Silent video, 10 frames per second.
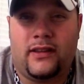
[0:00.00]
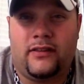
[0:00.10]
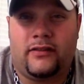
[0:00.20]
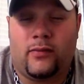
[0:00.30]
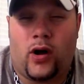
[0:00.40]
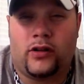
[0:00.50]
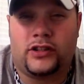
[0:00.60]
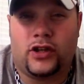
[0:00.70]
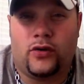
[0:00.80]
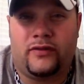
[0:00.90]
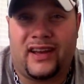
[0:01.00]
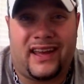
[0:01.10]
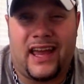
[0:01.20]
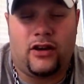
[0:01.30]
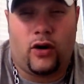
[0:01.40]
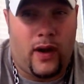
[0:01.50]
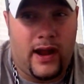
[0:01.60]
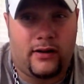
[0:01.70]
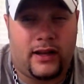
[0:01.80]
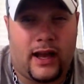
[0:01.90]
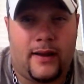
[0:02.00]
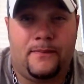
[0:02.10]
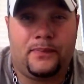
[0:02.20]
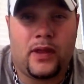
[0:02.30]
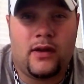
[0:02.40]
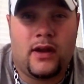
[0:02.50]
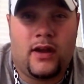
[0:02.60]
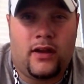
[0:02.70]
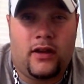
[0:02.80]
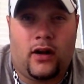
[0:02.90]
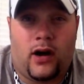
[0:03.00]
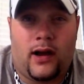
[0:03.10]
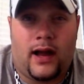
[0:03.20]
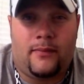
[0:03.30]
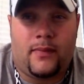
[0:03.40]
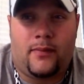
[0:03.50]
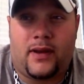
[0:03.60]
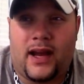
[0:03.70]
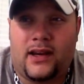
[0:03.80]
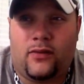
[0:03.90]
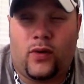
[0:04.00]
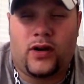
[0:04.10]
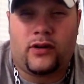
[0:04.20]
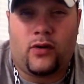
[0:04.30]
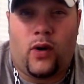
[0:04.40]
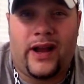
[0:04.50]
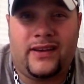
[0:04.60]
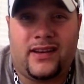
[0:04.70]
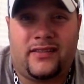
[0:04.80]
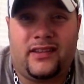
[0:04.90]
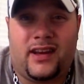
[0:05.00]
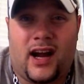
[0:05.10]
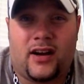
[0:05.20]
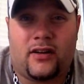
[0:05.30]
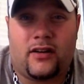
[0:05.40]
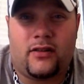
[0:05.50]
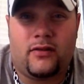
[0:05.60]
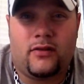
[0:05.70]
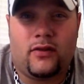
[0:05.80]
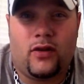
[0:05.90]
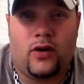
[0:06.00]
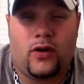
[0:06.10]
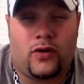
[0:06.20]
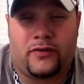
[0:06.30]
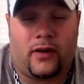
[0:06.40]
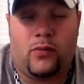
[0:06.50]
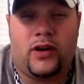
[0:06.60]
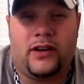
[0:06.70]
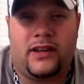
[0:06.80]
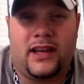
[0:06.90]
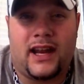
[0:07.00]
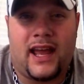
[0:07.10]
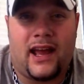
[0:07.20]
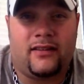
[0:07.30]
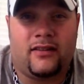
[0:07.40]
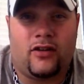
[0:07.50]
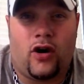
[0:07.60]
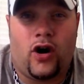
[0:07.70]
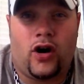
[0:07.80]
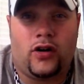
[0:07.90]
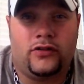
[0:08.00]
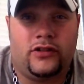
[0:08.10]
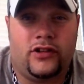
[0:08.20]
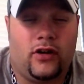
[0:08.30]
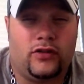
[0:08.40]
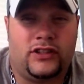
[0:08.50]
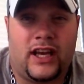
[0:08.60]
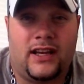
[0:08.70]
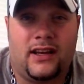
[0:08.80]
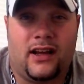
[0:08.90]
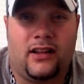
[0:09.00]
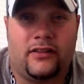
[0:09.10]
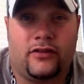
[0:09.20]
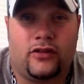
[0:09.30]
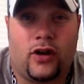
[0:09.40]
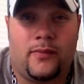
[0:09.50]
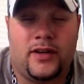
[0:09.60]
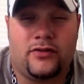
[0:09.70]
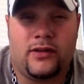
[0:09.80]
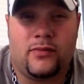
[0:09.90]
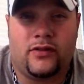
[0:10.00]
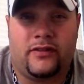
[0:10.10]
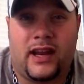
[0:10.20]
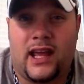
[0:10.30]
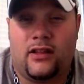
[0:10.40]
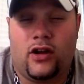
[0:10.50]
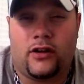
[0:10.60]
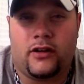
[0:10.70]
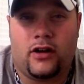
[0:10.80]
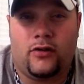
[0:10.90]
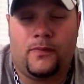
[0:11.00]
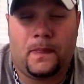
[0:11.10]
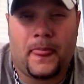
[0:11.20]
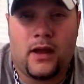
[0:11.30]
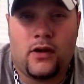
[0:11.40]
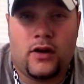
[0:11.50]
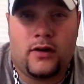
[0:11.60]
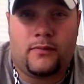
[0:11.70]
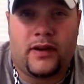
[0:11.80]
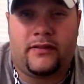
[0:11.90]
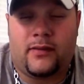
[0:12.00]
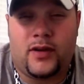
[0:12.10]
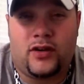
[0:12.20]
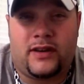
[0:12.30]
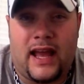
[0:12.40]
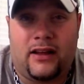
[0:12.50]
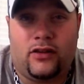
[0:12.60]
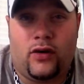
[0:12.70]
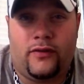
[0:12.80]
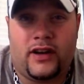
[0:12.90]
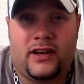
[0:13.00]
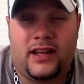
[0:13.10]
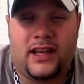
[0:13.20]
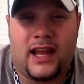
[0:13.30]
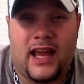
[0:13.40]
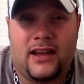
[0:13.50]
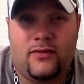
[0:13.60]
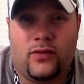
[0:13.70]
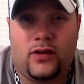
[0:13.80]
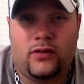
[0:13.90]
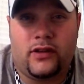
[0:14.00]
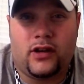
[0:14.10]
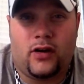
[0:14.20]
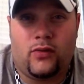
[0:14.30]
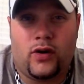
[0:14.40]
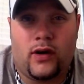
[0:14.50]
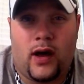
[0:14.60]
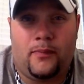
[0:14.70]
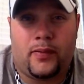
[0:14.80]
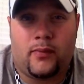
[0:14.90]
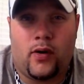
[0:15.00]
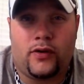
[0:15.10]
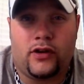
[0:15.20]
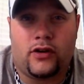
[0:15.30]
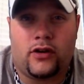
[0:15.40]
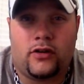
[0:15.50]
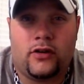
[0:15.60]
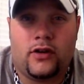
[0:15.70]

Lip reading: these smaller shows that get no airtime. I'm kind of wondering why Dixie Carter or someone in TNA hasn't called, Shane Douglas or Tommy Dreamer and said, hey, look, bring some of your talent over to TNA. We'll help promote your